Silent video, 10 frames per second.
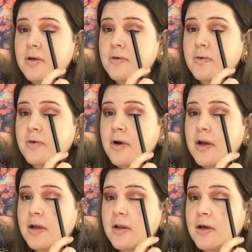
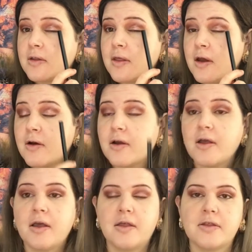right along there.
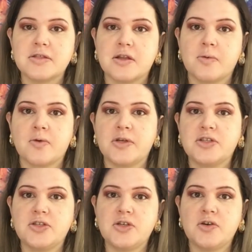And that's all I'm going
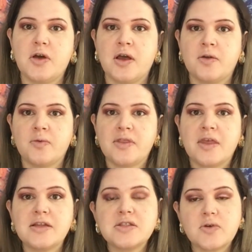to do. And what
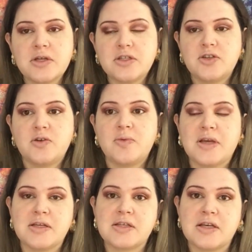that's going to do,
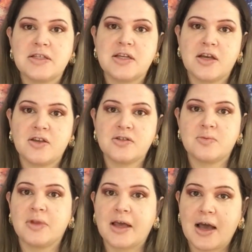because I did not use a
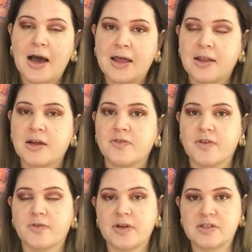black eyeliner for
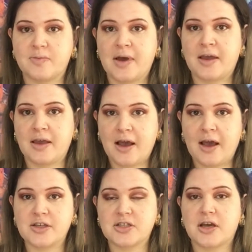the rest of my
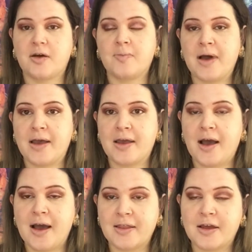
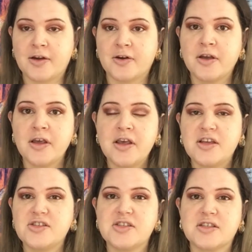eyeliner,
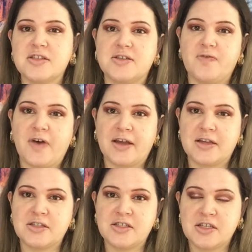it's just going to define
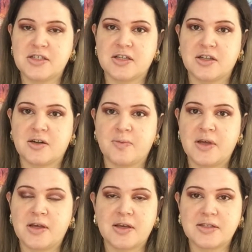it just a little
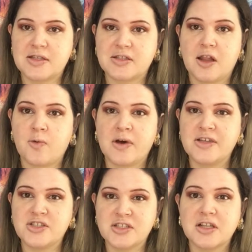bit, because that's all I want.
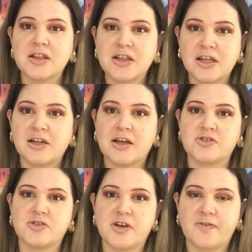It's just a little
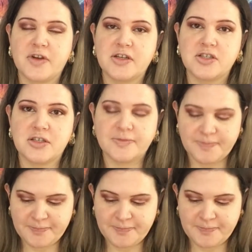extra definition.